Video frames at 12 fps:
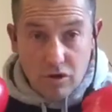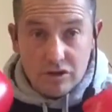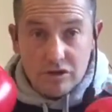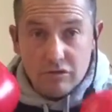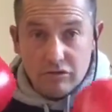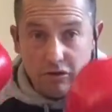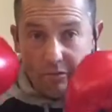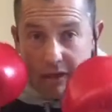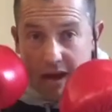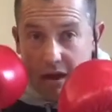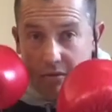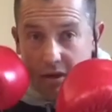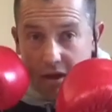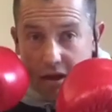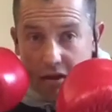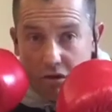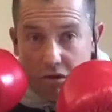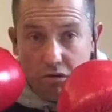2, 3 at me now, and I'll
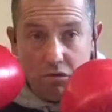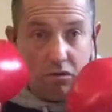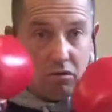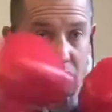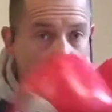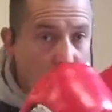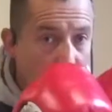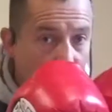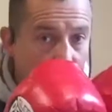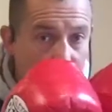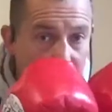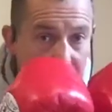go 1,